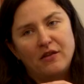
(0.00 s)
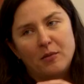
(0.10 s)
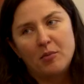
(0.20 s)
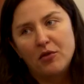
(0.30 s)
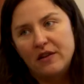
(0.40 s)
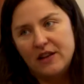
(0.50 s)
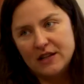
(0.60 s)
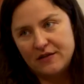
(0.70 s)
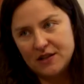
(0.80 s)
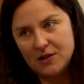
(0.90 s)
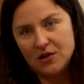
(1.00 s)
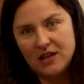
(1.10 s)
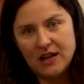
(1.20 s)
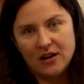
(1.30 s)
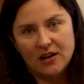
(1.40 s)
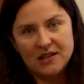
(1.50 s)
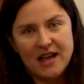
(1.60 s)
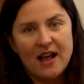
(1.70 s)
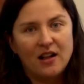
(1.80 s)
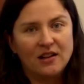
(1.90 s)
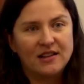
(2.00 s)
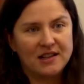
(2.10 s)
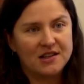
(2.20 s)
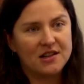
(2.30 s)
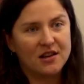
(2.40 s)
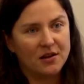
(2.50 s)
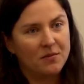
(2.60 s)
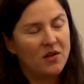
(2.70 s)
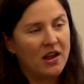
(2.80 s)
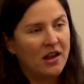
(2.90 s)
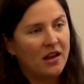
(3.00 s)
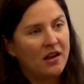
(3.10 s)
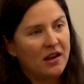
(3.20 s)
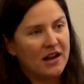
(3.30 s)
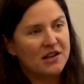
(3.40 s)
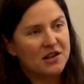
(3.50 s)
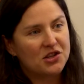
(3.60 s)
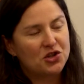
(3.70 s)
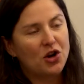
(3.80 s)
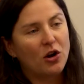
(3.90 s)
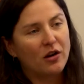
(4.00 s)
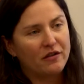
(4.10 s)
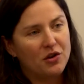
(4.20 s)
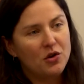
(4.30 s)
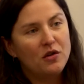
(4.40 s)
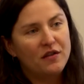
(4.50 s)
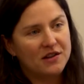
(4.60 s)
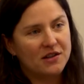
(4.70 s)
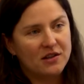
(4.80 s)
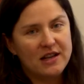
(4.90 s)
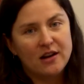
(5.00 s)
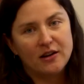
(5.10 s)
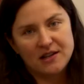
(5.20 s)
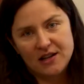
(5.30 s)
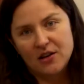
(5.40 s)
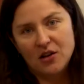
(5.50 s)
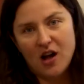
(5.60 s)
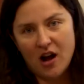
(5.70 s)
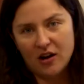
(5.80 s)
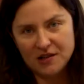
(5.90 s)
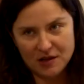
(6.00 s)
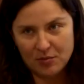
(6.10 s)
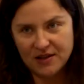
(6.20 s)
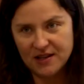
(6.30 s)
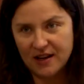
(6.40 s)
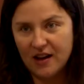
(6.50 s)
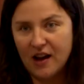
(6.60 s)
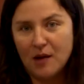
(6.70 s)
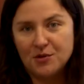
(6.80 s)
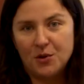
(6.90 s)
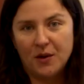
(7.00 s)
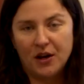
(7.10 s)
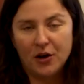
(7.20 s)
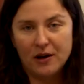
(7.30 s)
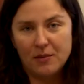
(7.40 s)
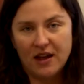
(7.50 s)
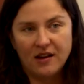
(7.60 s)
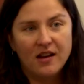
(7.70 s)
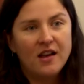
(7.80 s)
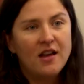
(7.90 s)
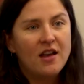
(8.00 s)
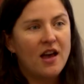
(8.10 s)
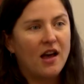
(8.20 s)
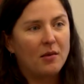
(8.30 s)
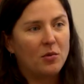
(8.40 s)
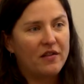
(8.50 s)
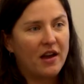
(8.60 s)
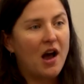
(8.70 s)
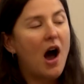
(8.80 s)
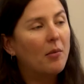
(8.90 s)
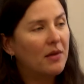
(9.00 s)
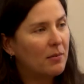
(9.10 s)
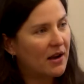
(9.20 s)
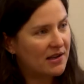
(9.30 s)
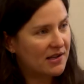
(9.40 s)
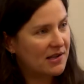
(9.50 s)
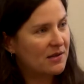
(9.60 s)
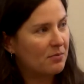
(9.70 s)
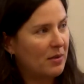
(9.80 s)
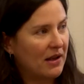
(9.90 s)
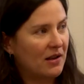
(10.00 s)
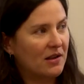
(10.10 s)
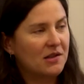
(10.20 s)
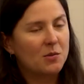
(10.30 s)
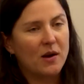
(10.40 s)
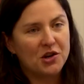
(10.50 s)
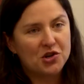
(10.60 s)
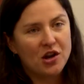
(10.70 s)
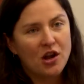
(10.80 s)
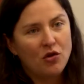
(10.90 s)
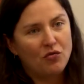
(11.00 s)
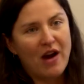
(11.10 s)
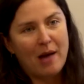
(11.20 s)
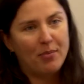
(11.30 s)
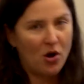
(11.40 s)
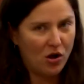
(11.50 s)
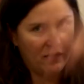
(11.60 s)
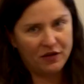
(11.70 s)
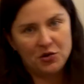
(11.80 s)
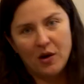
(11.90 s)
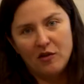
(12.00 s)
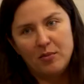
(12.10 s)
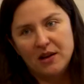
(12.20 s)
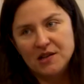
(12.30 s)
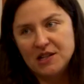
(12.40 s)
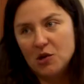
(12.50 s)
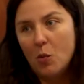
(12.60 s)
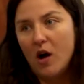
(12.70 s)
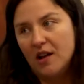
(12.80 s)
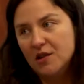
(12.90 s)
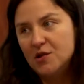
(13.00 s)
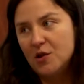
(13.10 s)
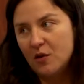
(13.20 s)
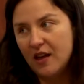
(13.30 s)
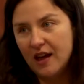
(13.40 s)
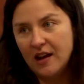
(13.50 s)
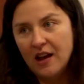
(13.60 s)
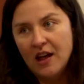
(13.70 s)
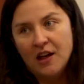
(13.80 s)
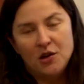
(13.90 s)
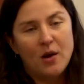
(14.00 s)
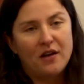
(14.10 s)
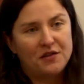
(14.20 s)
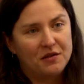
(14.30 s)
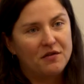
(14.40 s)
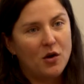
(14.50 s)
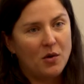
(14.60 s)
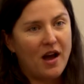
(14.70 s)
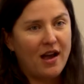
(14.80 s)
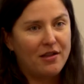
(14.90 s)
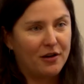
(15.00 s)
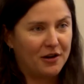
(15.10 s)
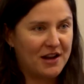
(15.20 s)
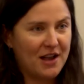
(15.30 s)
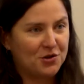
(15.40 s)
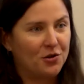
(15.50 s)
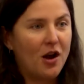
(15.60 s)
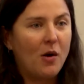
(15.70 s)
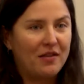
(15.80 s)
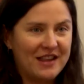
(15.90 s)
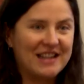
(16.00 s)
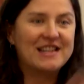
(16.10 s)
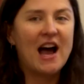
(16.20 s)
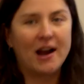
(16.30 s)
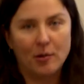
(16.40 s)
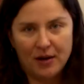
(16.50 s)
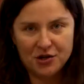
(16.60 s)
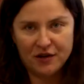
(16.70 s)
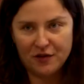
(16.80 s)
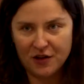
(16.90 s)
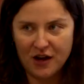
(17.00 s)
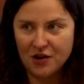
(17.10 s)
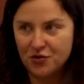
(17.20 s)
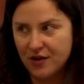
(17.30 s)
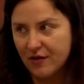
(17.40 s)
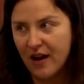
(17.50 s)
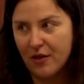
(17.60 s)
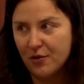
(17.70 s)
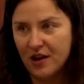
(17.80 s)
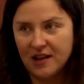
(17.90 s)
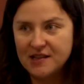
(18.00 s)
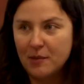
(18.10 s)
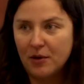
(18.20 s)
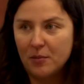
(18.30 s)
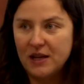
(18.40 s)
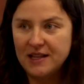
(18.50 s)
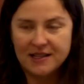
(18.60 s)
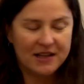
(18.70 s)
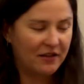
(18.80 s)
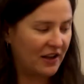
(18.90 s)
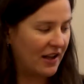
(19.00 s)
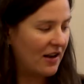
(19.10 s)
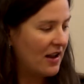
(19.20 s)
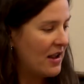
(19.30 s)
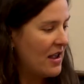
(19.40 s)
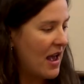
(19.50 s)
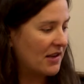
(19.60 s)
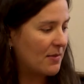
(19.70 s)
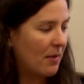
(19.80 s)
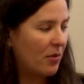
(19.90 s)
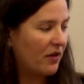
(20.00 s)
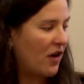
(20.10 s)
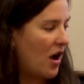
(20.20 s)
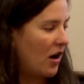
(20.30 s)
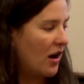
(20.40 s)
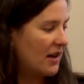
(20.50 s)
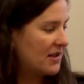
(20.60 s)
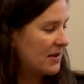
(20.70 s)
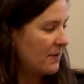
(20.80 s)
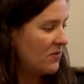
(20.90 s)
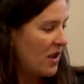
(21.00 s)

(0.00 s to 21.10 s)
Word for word: from the previous fiscal year is held into the into the start of the new fiscal year until Congress and the president can come to an agreement. Um, we've had omnibus bills, which wrap all of the 12 bills into one so that you have to vote either yes or no on the entire budget for the country rather than on separate pieces of it as a member of Congress.